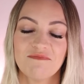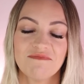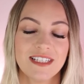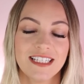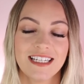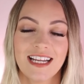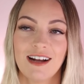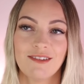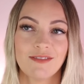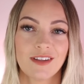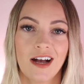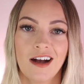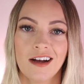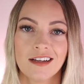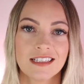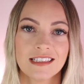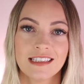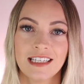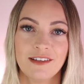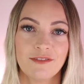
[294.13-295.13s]
didn't have the
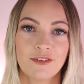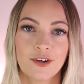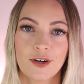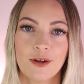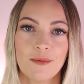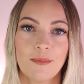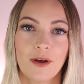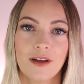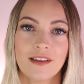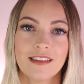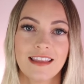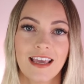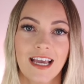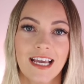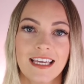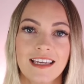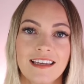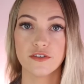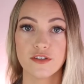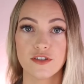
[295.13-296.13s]
heart to leave her on her birthday.